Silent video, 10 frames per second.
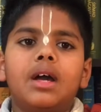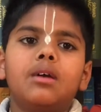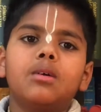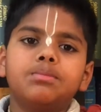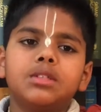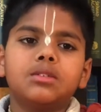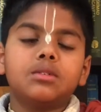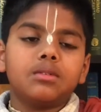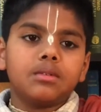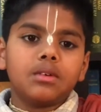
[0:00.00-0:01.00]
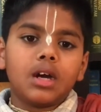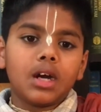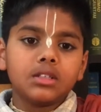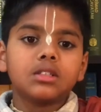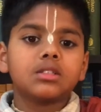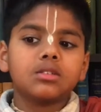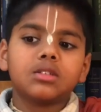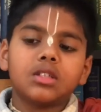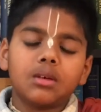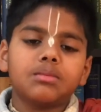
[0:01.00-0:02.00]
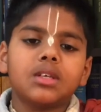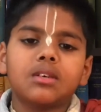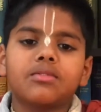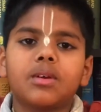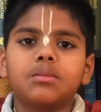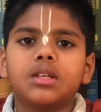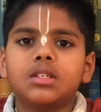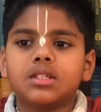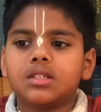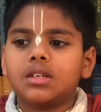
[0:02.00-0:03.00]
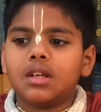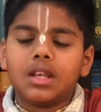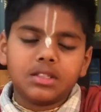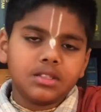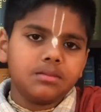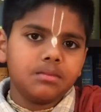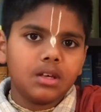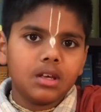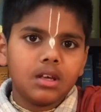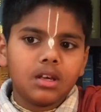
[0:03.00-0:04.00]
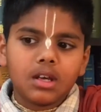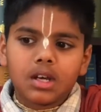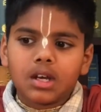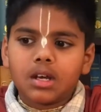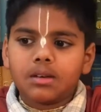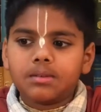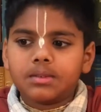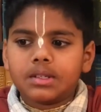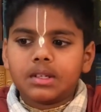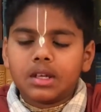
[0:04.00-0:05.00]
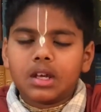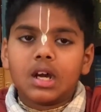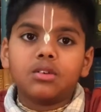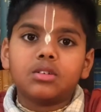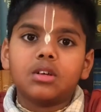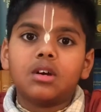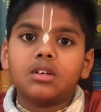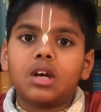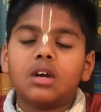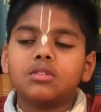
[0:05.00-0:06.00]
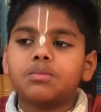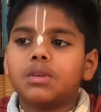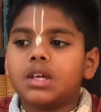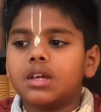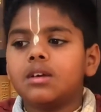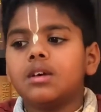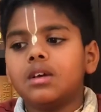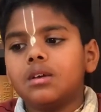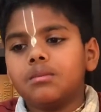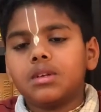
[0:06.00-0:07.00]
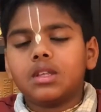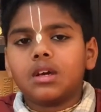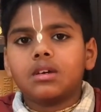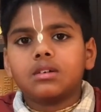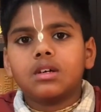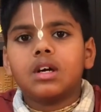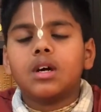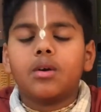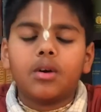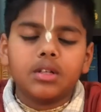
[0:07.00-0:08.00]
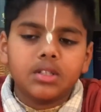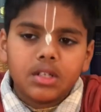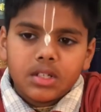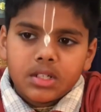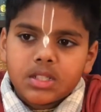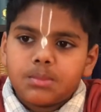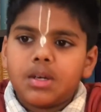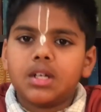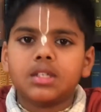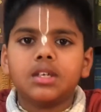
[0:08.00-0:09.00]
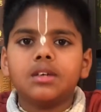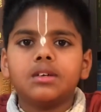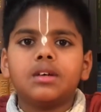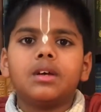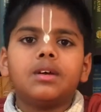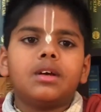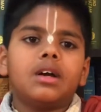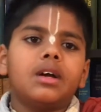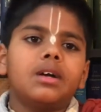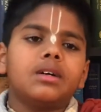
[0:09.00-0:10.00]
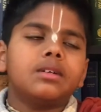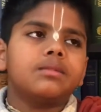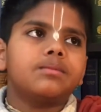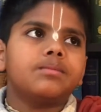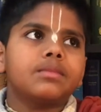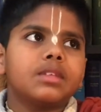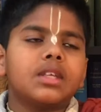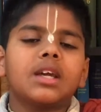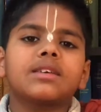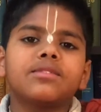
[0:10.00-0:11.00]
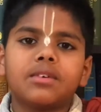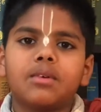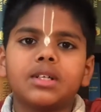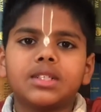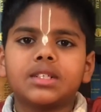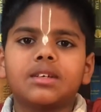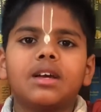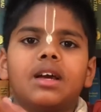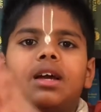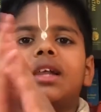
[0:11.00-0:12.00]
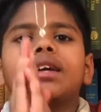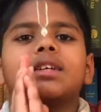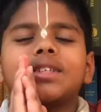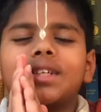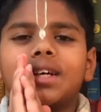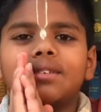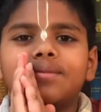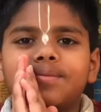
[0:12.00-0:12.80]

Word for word: I hope you understood something from this lesson uh, how on how to play Mridanga on the Nrsimha Arti. And thank you for watching. Hare Krishna.